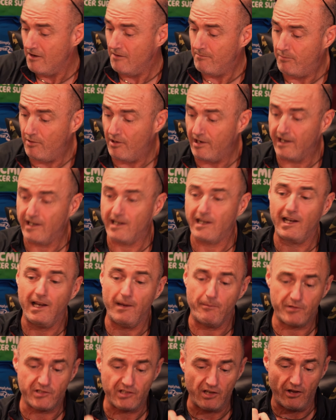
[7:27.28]
but it
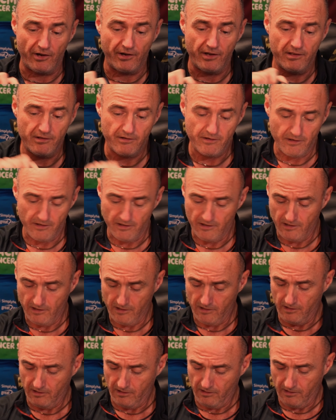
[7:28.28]
clips on
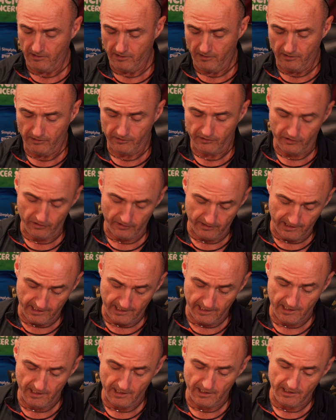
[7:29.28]
to
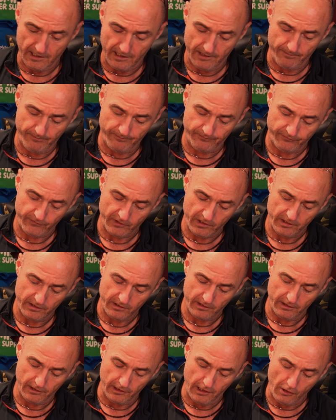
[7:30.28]
the
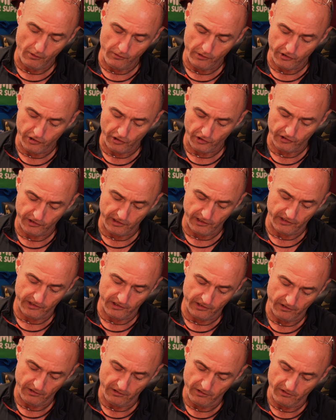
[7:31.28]
load
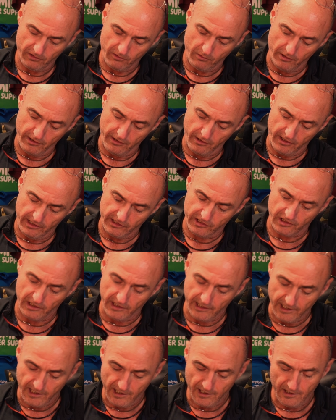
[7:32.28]
adjusters quite
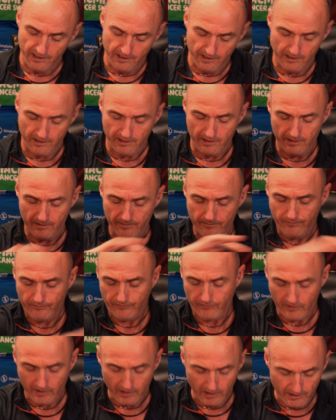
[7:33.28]
nicely,
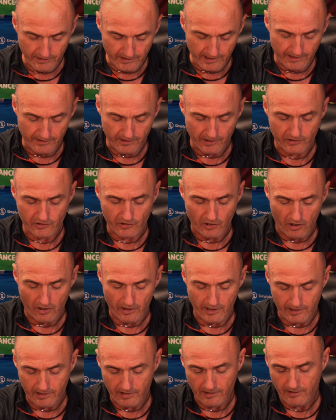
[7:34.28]
and then the
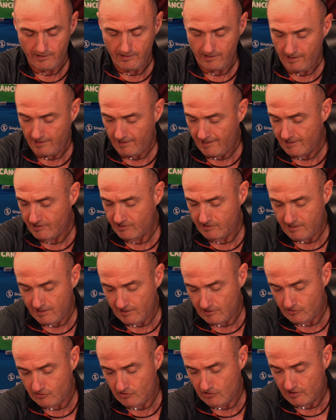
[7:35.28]
side
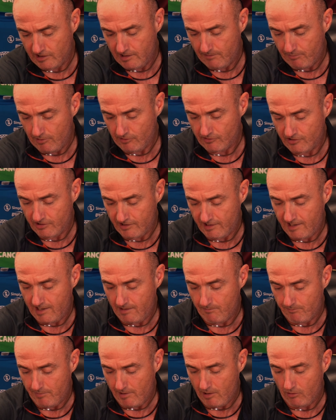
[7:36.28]
elastics just clip onto the
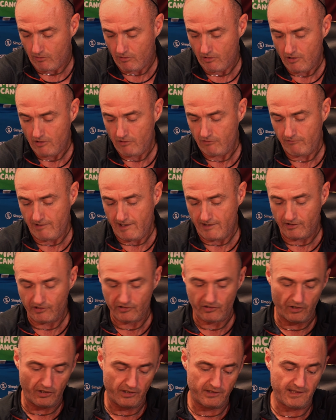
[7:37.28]
hip belt around the
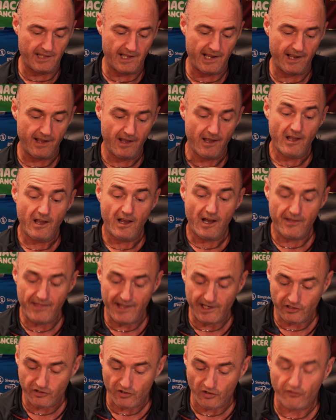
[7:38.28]
side there. And
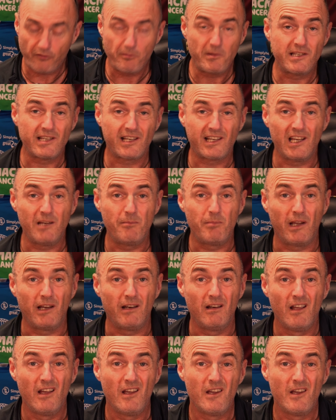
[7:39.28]
that's just for me to keep in